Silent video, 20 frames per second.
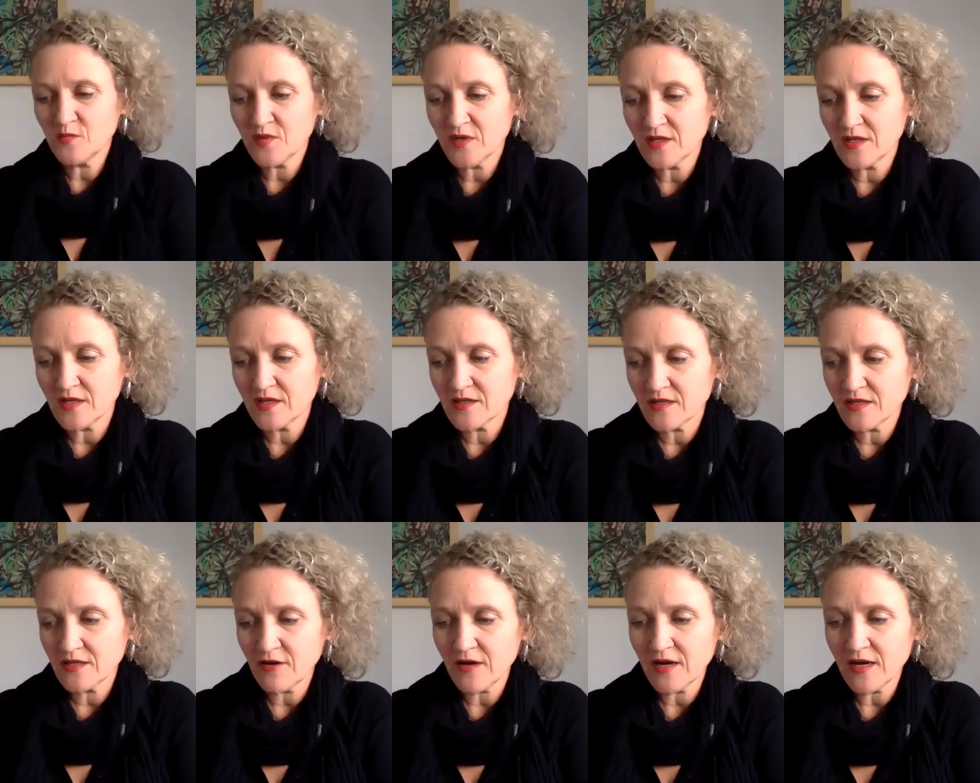But
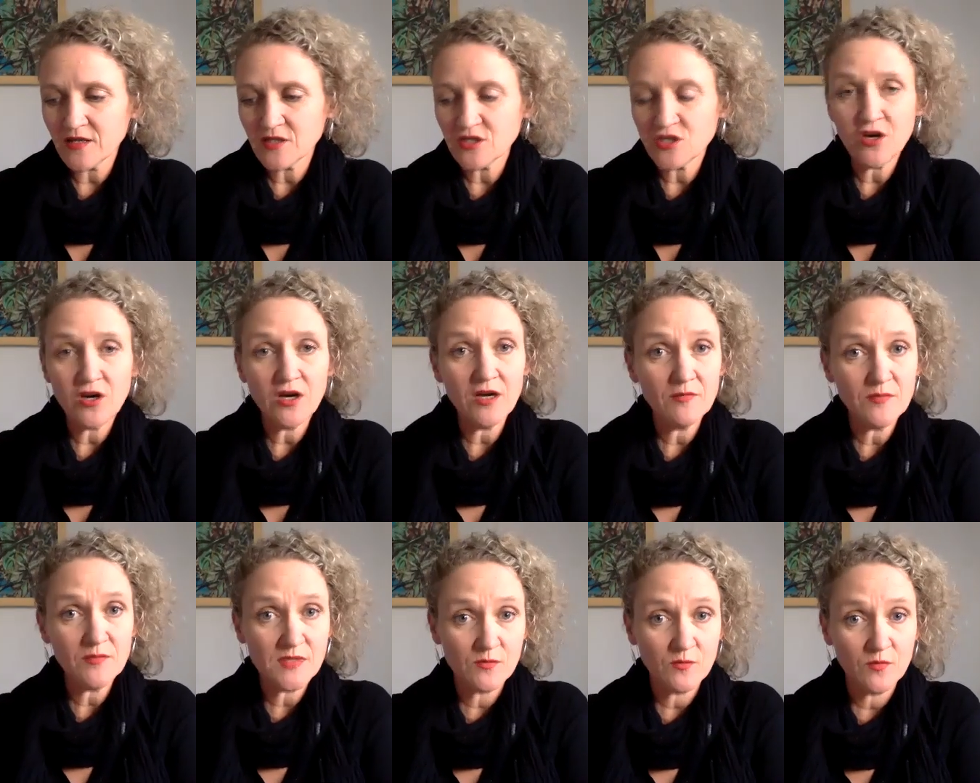there are
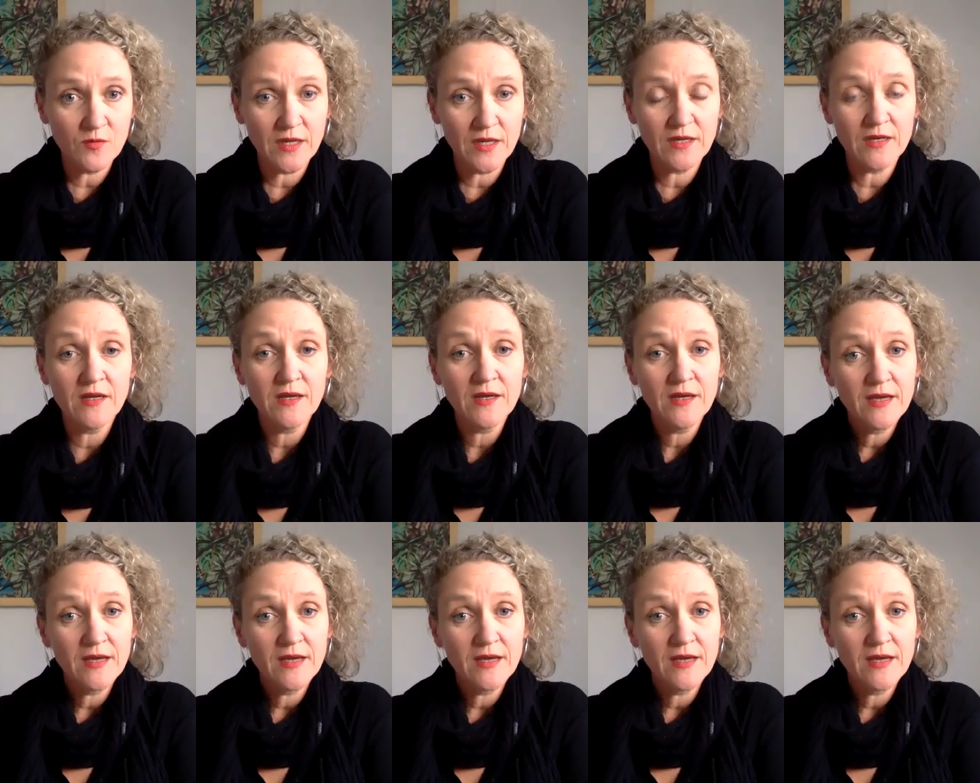times when